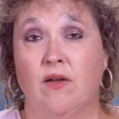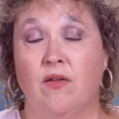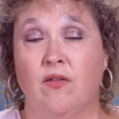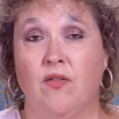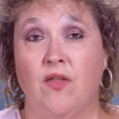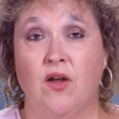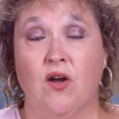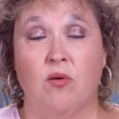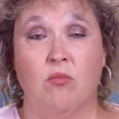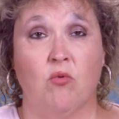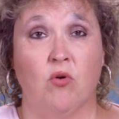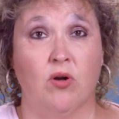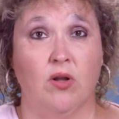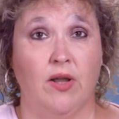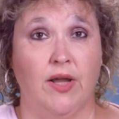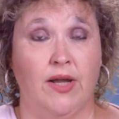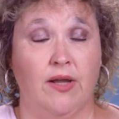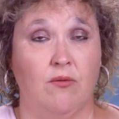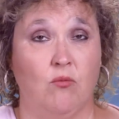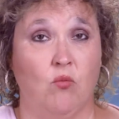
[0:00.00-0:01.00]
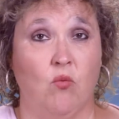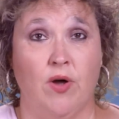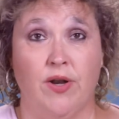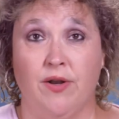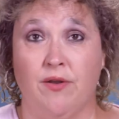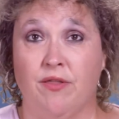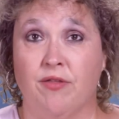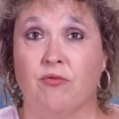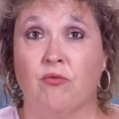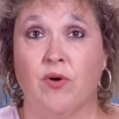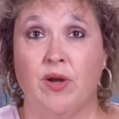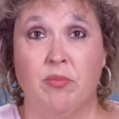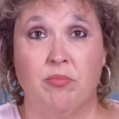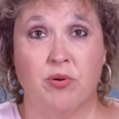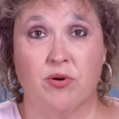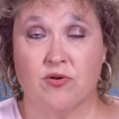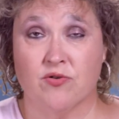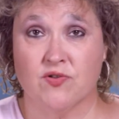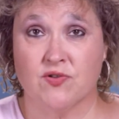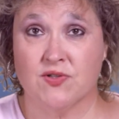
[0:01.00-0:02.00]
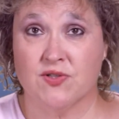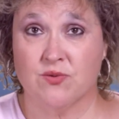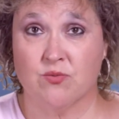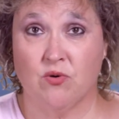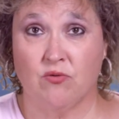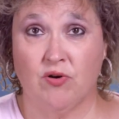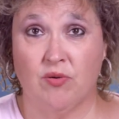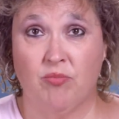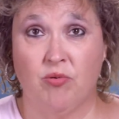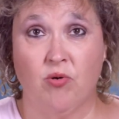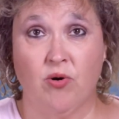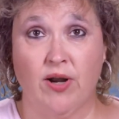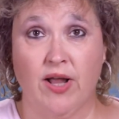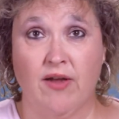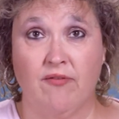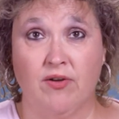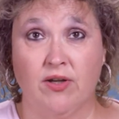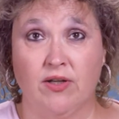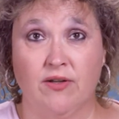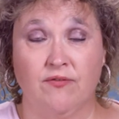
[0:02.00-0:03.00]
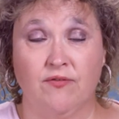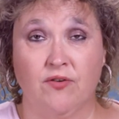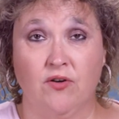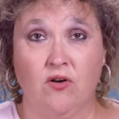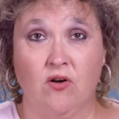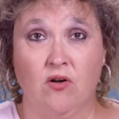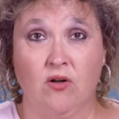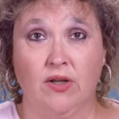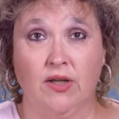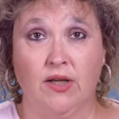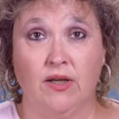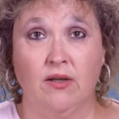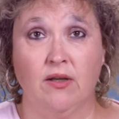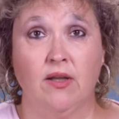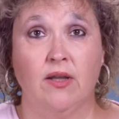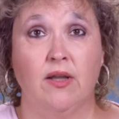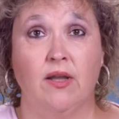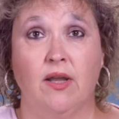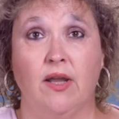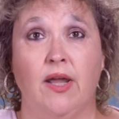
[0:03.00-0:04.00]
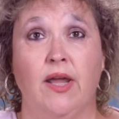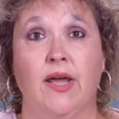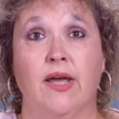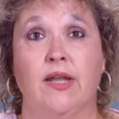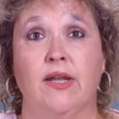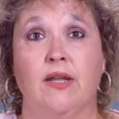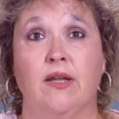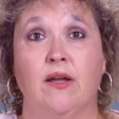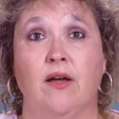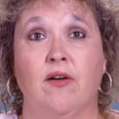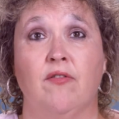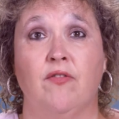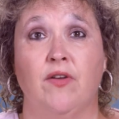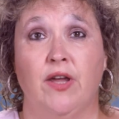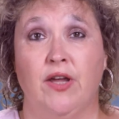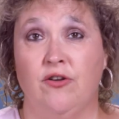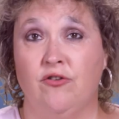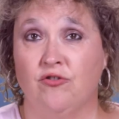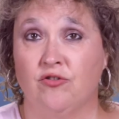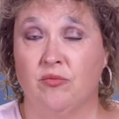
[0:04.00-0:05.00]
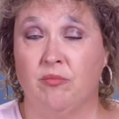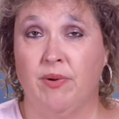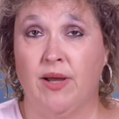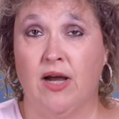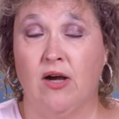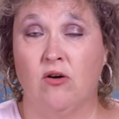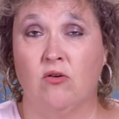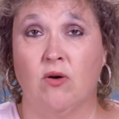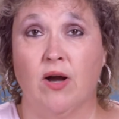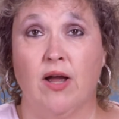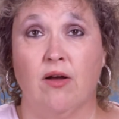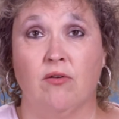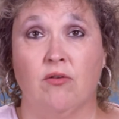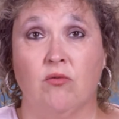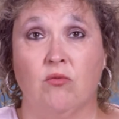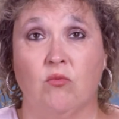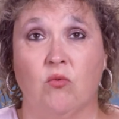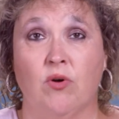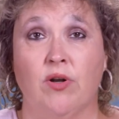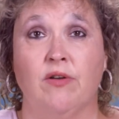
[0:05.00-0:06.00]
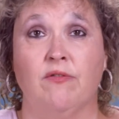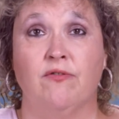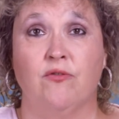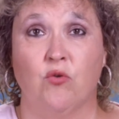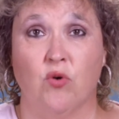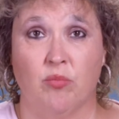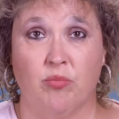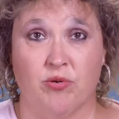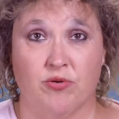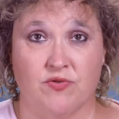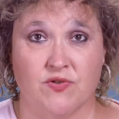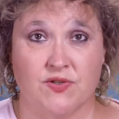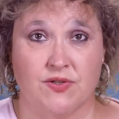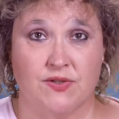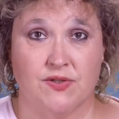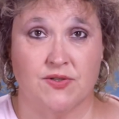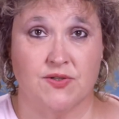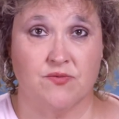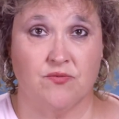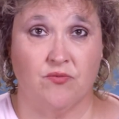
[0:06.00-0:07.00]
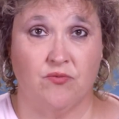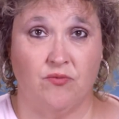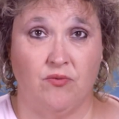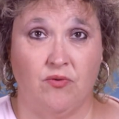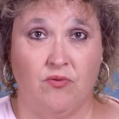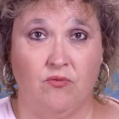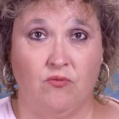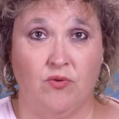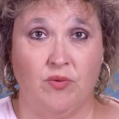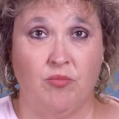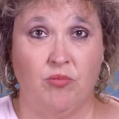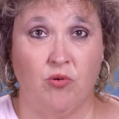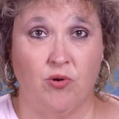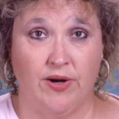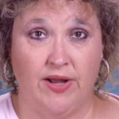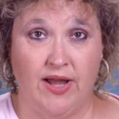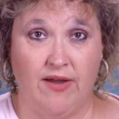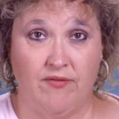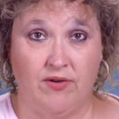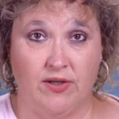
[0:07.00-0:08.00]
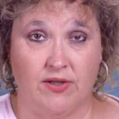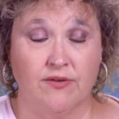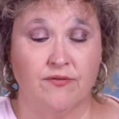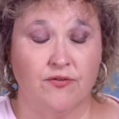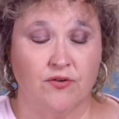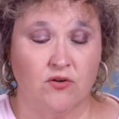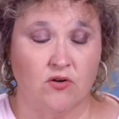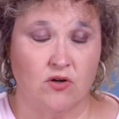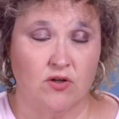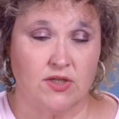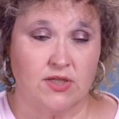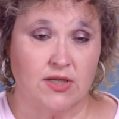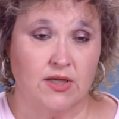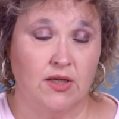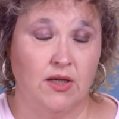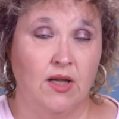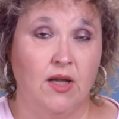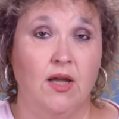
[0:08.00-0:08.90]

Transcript: they are more like 1 in 3 persons will report having a difficulty, and of Asian background, 1 in 4 persons report having a difficulty.